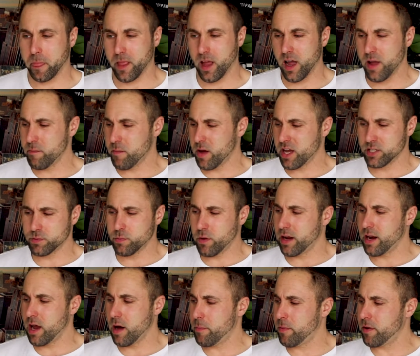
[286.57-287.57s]
I mashed
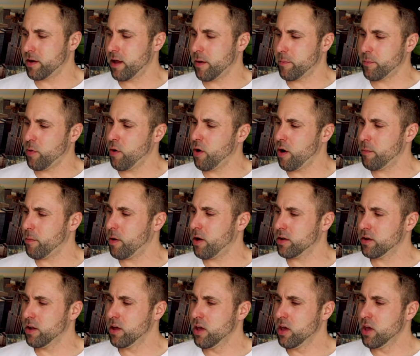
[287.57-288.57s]
mine up and I put them
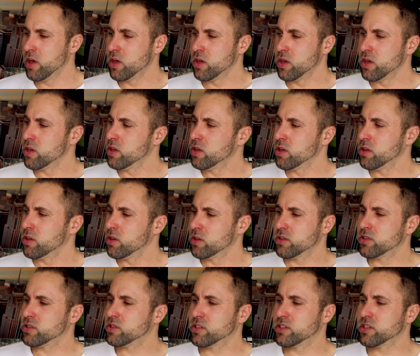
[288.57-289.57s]
on
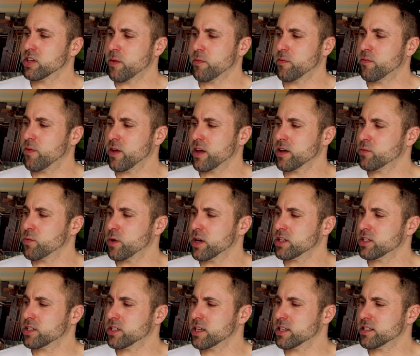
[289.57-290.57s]
something
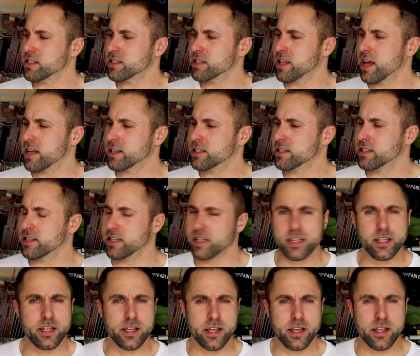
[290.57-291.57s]
which isn't
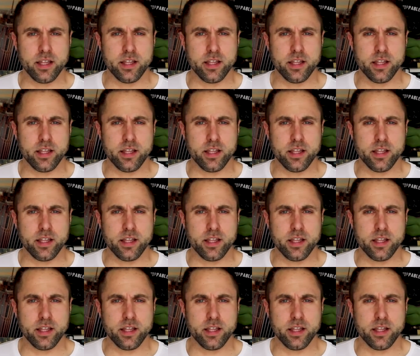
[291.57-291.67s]
actually